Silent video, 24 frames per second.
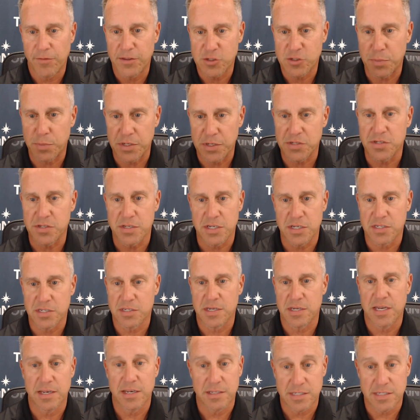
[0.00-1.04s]
this business
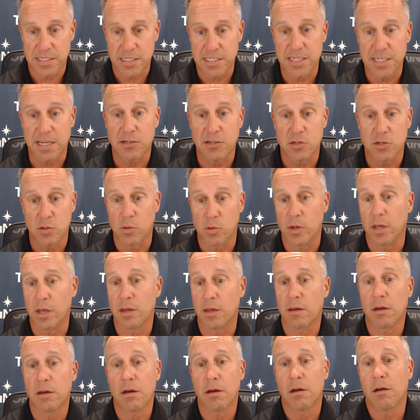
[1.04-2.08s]
and stick to it.
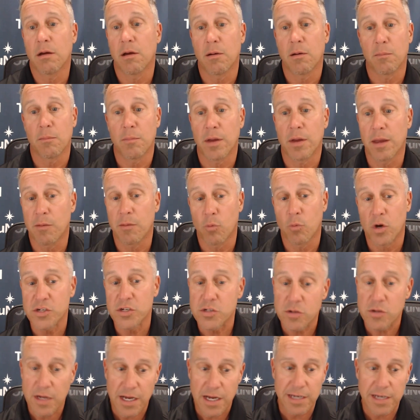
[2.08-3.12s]
Um, and
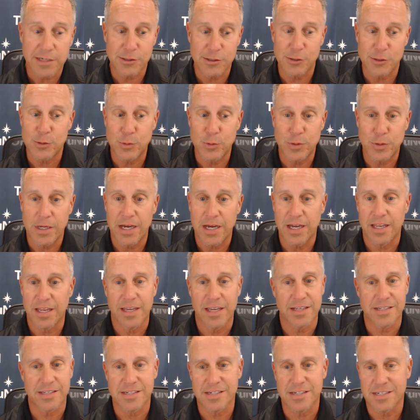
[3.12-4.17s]
once you kind of do that,
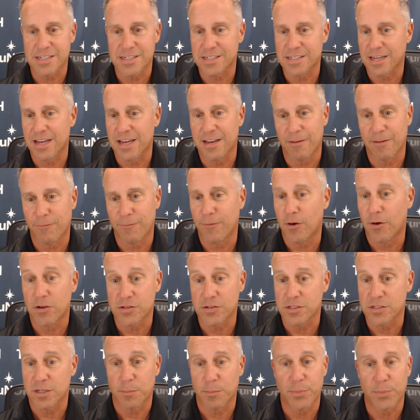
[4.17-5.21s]
it just kind of
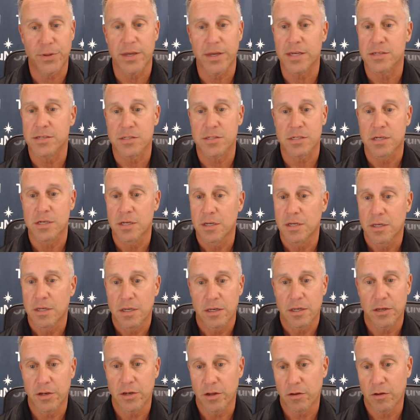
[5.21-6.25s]
falls into place.
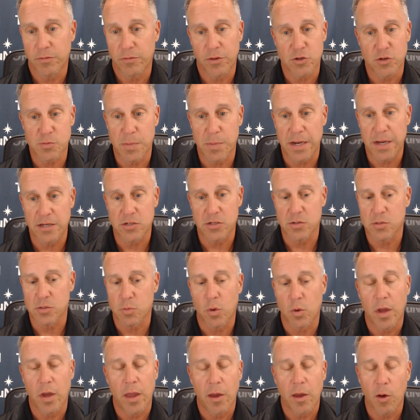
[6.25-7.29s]
You know, those boundaries
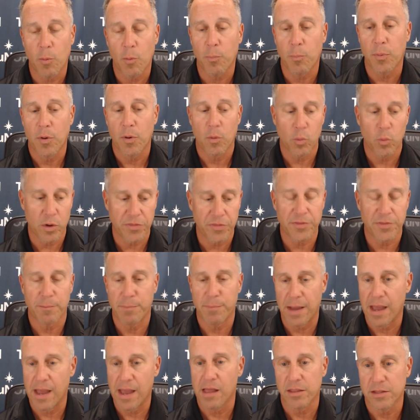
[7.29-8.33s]
will help with the
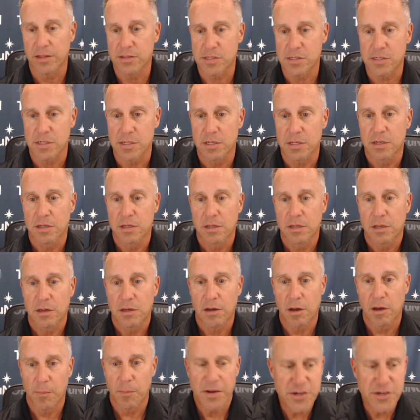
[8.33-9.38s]
balance.
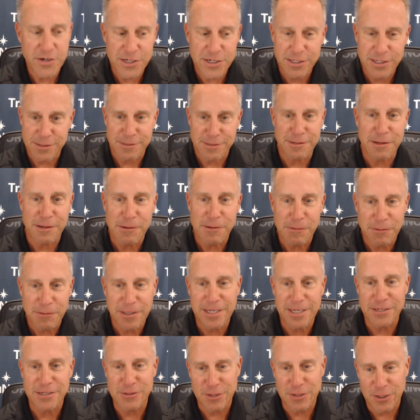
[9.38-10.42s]
Um, and you just
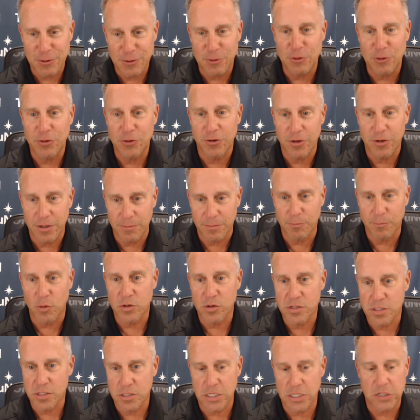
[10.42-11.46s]
slowly, as you get older and
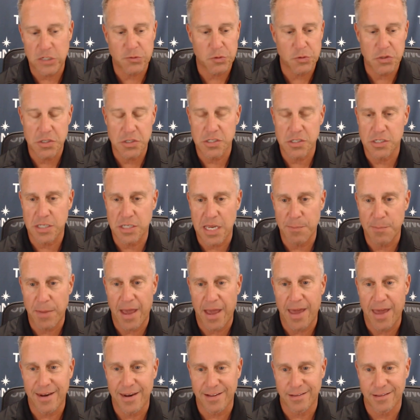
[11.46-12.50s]
more successful, you just keep
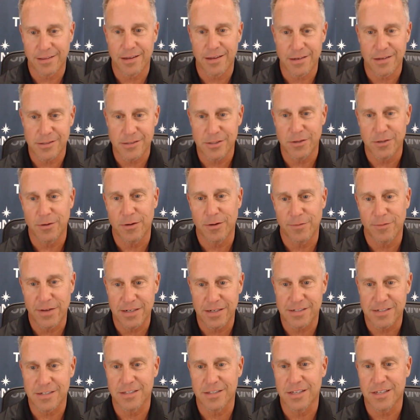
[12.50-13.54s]
adding things. You know,
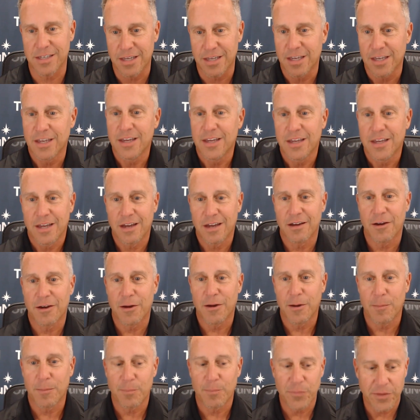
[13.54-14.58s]
eventually,
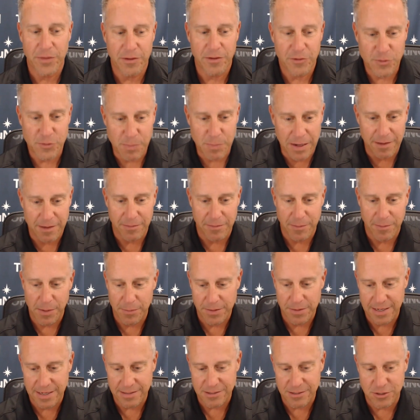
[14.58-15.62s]
um, those maybe
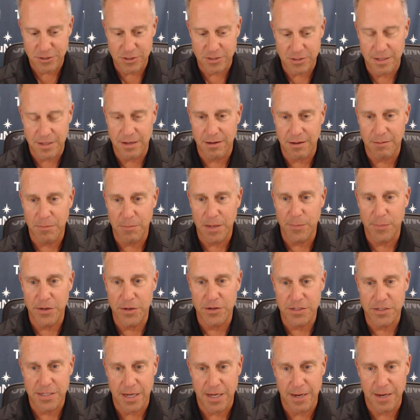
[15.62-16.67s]
that uh, maybe
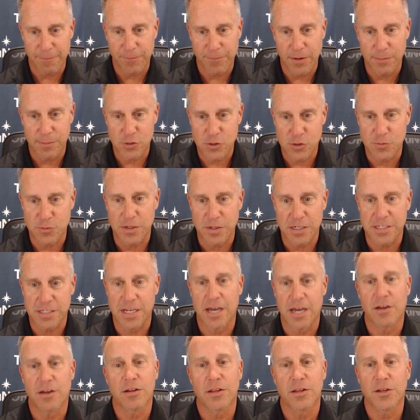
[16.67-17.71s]
your time frame shrinks
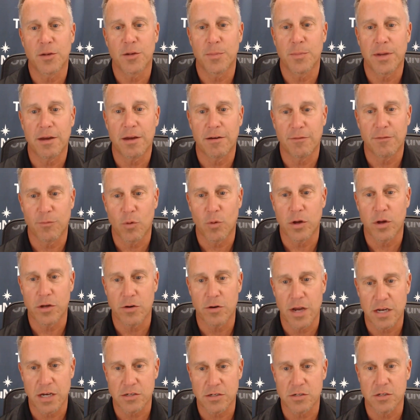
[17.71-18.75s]
down a little bit of what
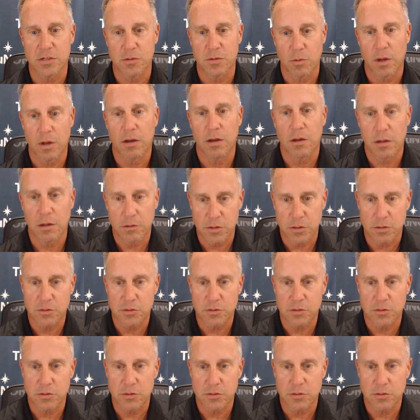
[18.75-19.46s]
you're actually, uh,